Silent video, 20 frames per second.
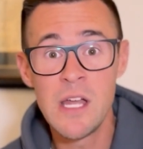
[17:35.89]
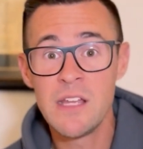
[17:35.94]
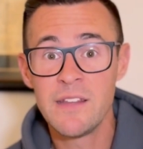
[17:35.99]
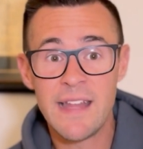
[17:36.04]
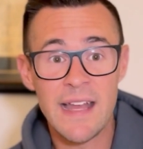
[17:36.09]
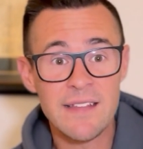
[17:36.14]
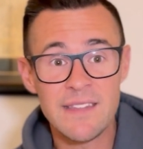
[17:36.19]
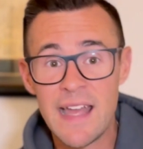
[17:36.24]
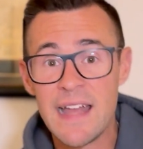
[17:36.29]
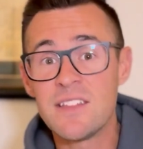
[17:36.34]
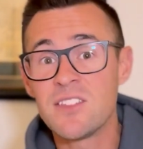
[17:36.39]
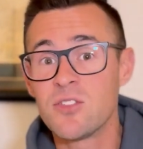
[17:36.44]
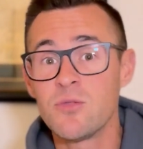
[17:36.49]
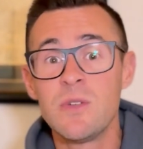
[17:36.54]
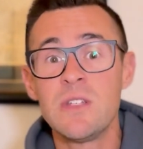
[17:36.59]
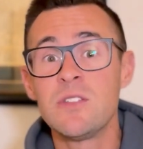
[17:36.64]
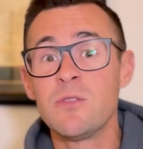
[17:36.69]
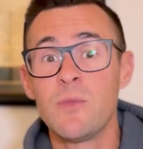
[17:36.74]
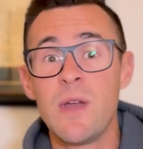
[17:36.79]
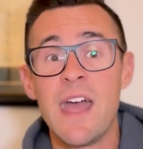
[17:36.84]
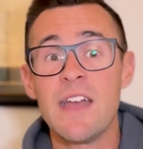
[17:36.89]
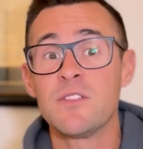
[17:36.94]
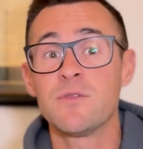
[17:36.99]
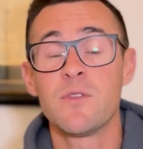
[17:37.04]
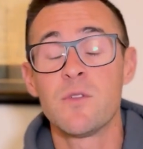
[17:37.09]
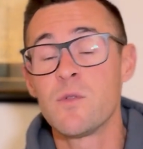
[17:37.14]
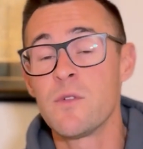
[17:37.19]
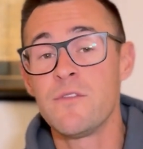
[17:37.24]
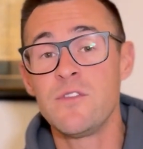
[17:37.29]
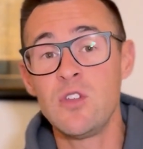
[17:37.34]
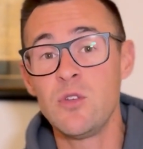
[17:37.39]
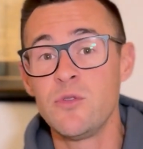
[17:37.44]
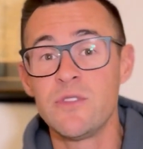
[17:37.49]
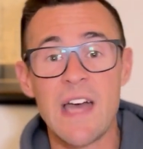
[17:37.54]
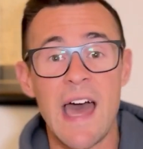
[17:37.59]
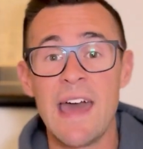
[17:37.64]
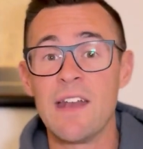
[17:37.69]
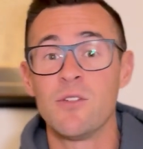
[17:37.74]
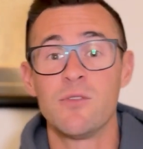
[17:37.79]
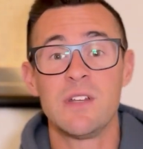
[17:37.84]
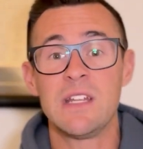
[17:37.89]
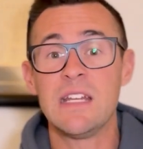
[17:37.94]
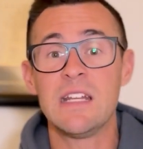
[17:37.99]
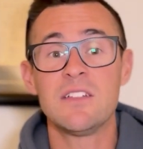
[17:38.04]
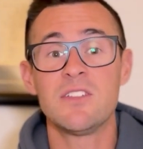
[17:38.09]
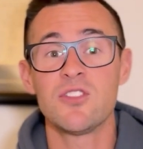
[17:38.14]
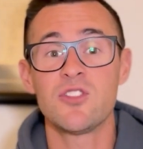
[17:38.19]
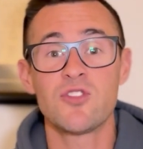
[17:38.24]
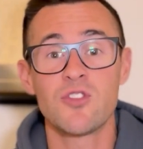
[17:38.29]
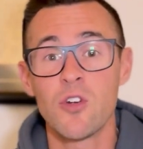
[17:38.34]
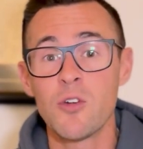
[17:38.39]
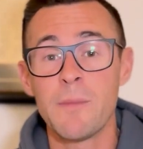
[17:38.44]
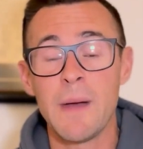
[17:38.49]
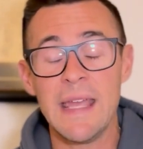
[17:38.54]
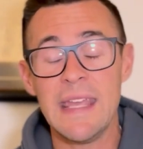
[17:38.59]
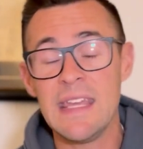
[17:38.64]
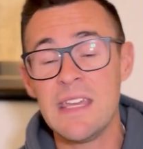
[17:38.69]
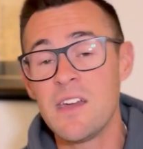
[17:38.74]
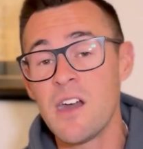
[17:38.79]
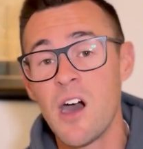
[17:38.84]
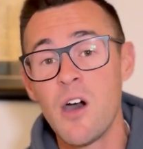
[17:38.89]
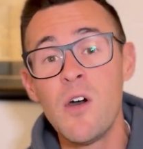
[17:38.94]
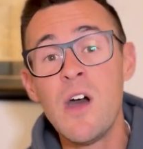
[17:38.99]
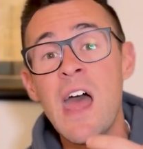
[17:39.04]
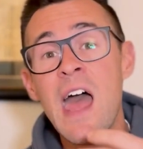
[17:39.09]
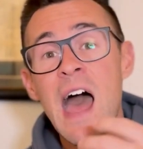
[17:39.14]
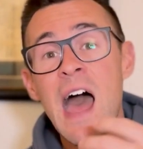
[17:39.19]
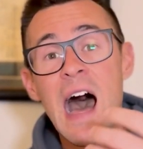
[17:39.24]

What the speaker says: That's the reason we ask for reviews. I don't need it to stroke my ego.